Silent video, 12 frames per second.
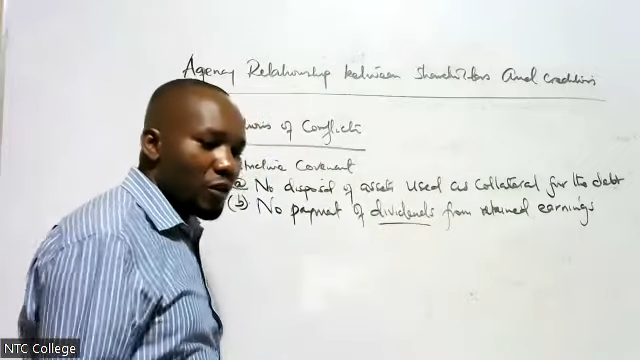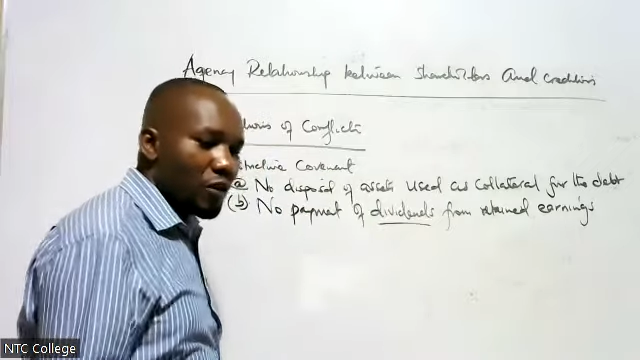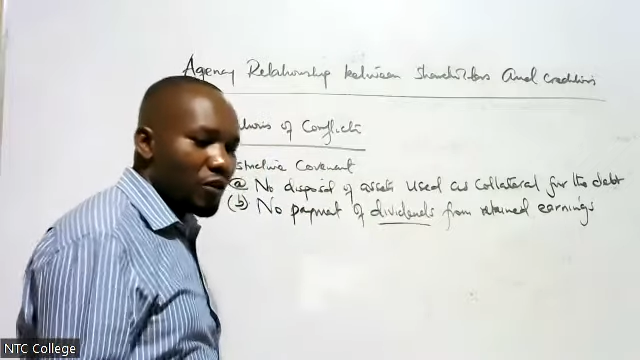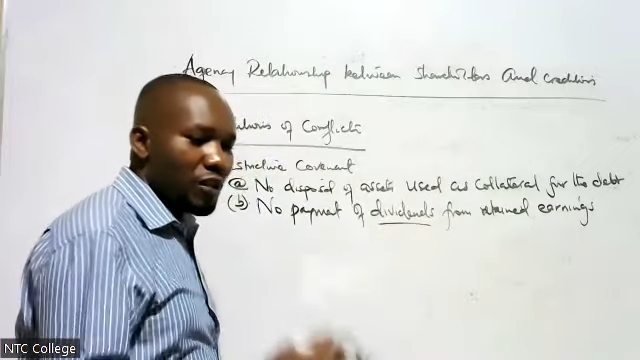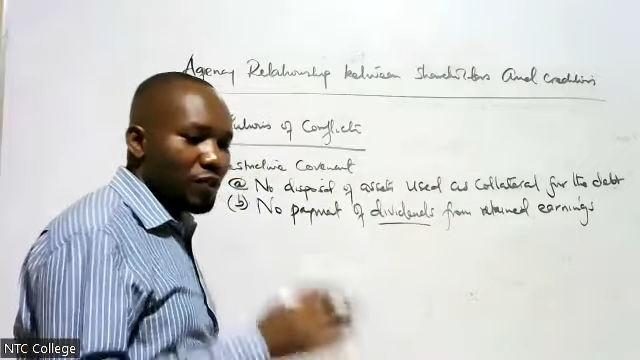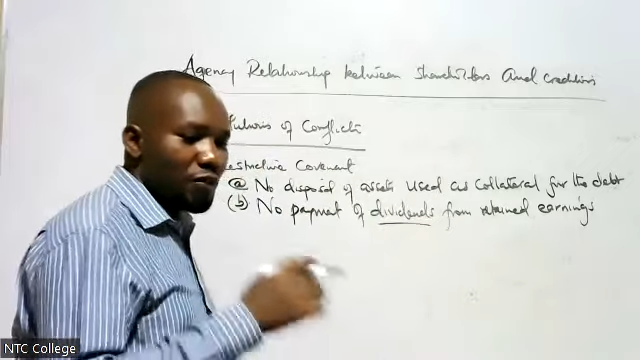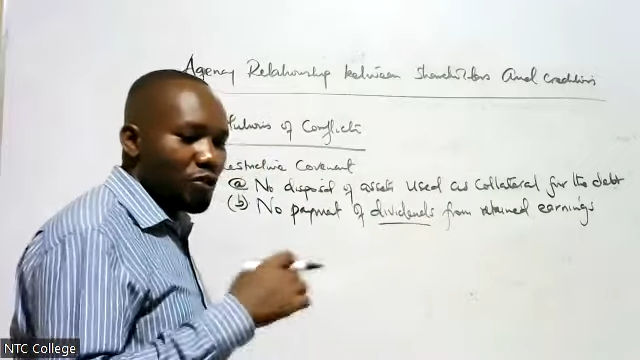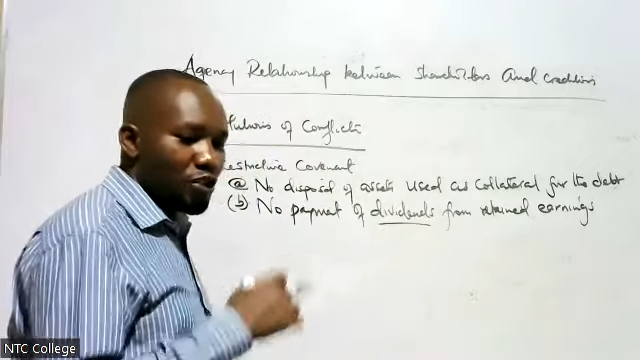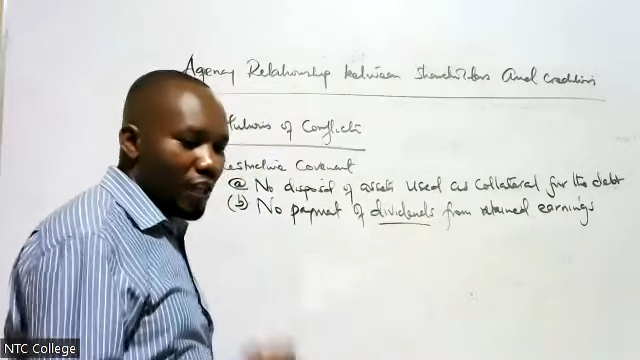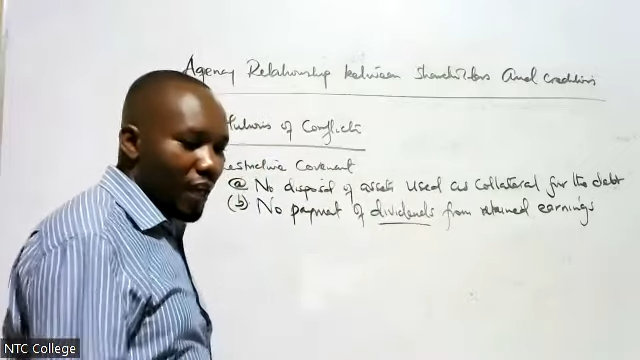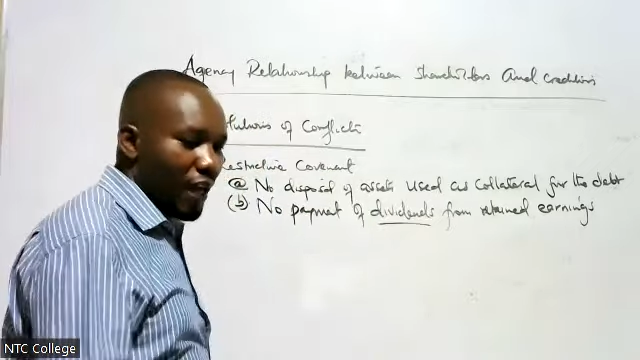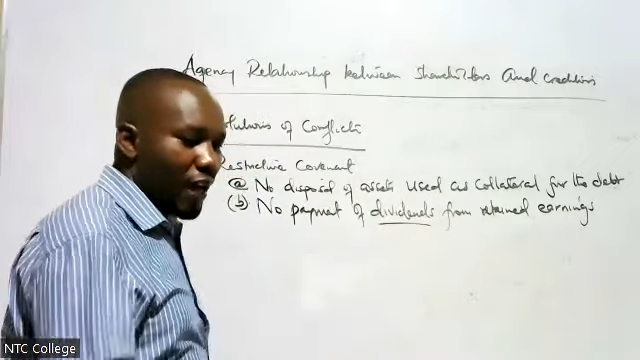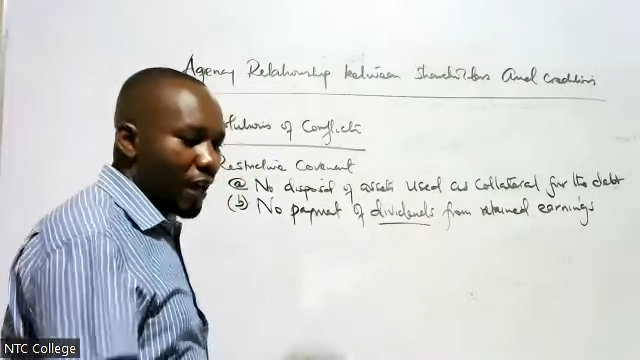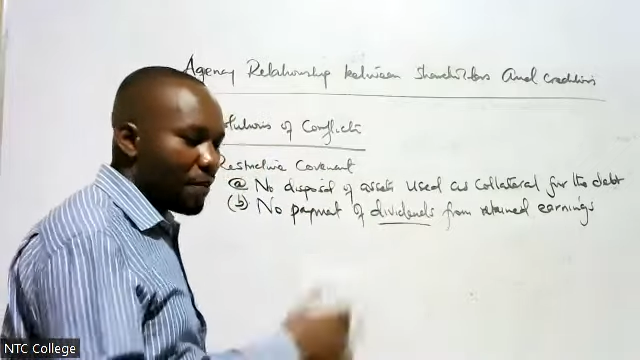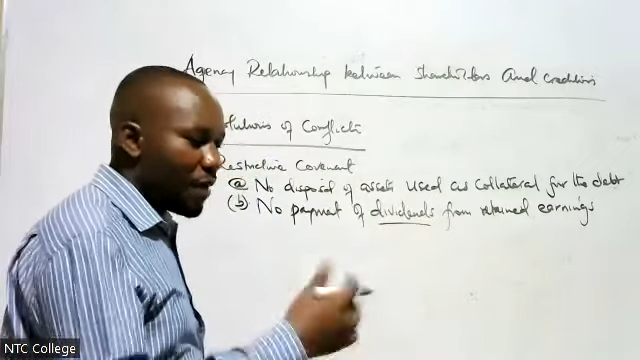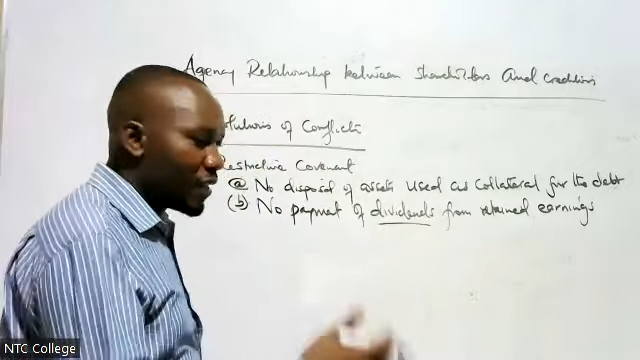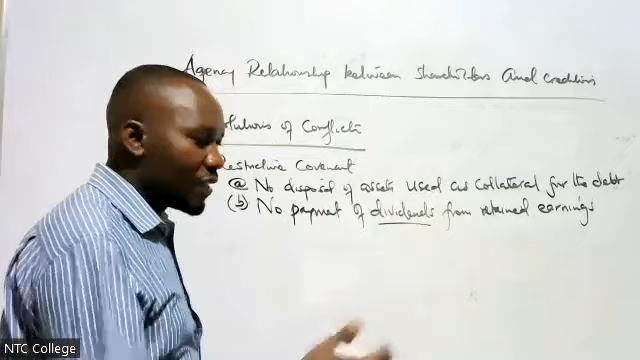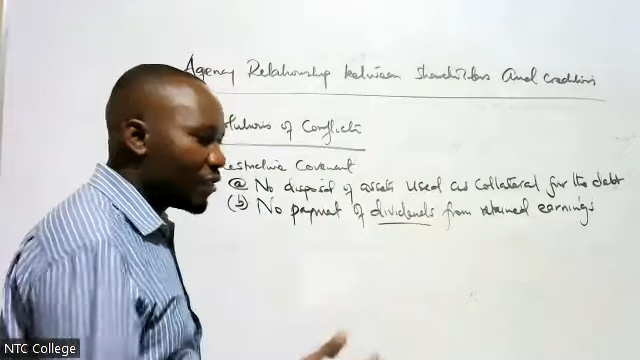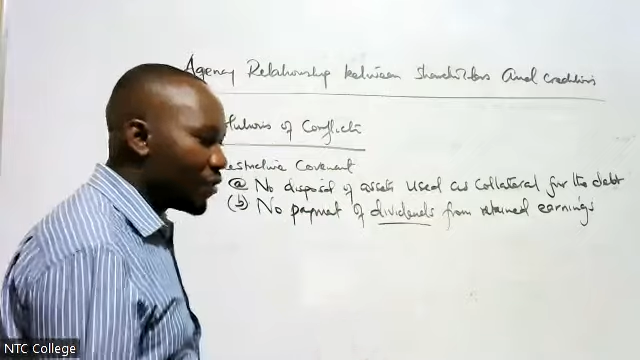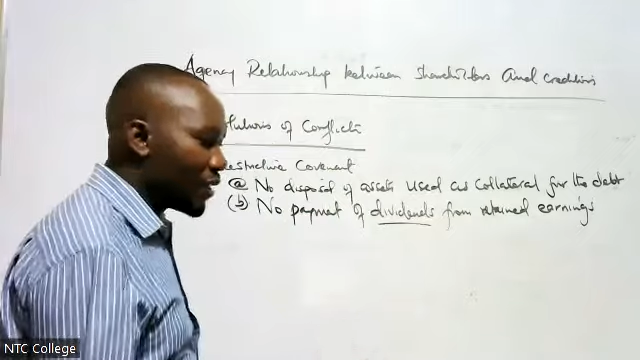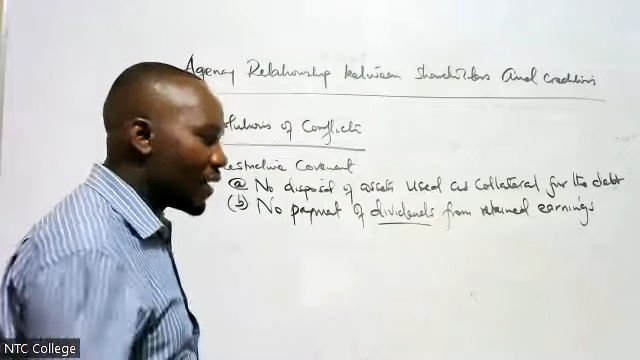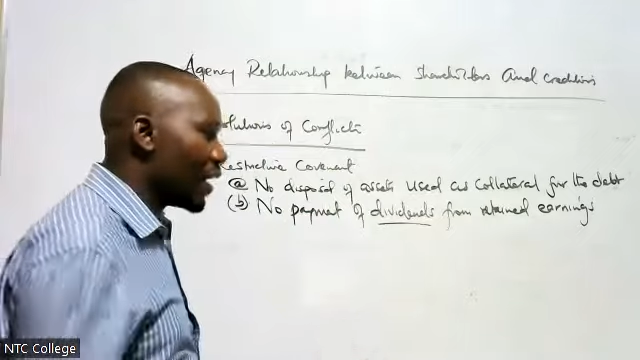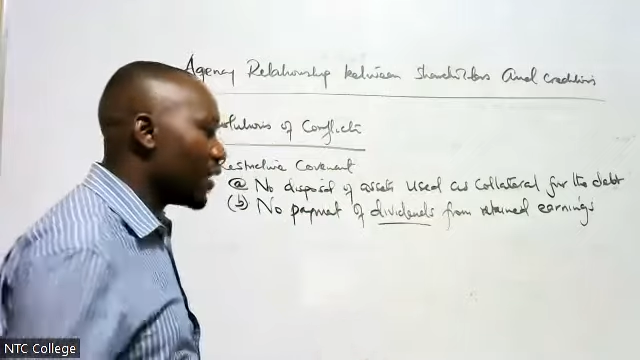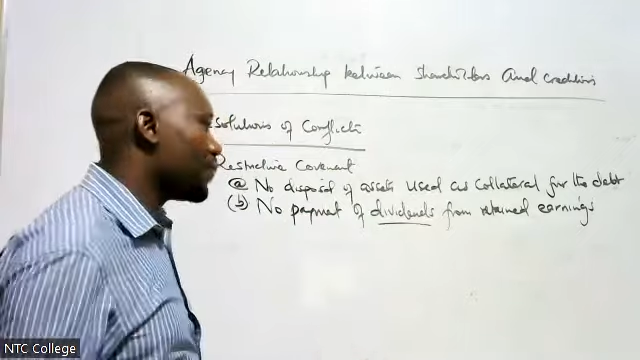Because if you share amongst
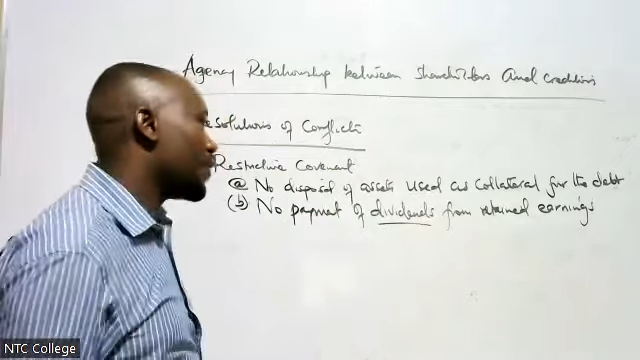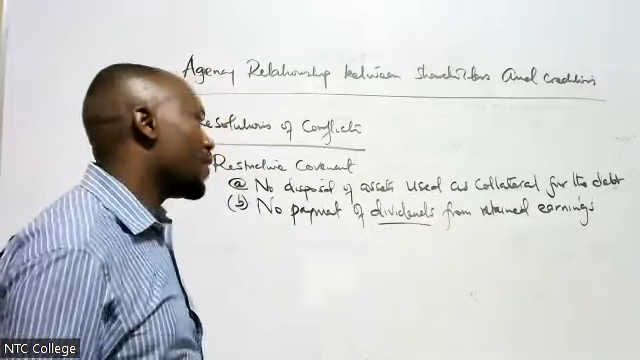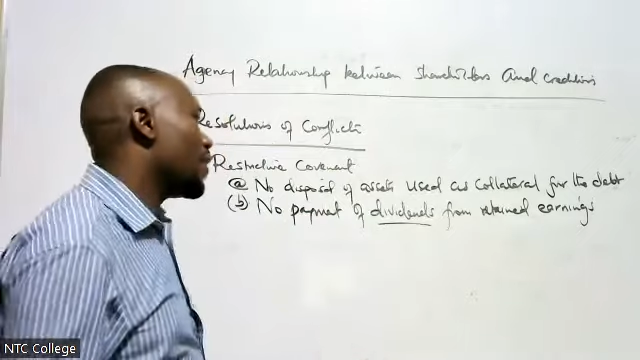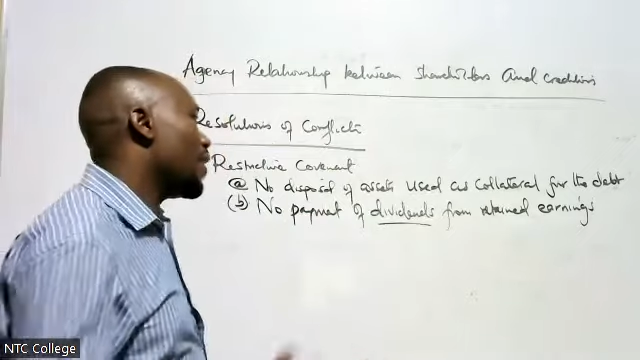yourself,